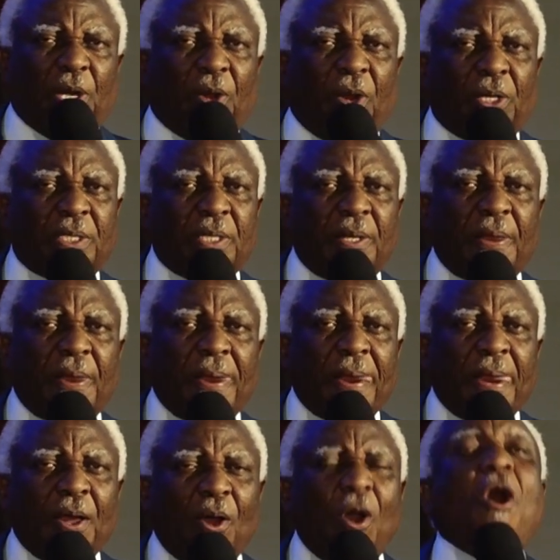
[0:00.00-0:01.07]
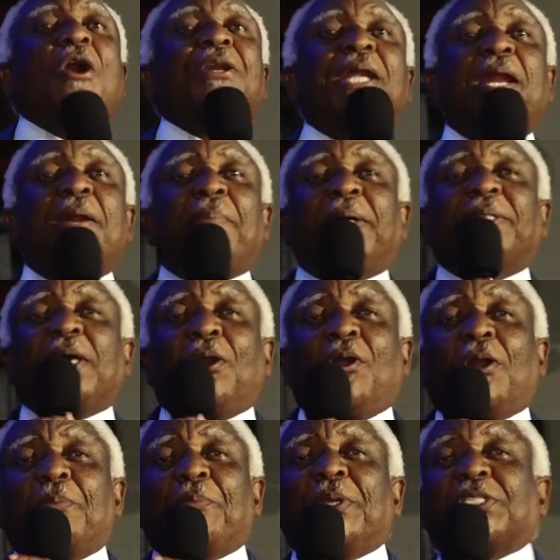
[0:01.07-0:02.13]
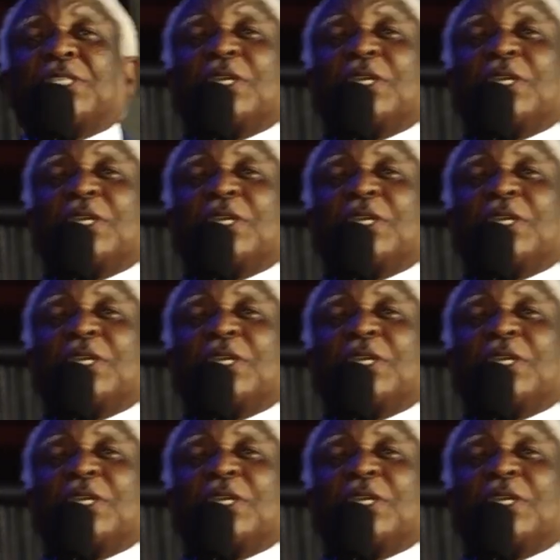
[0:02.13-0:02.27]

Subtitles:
by the Lord. Ordered by the Lord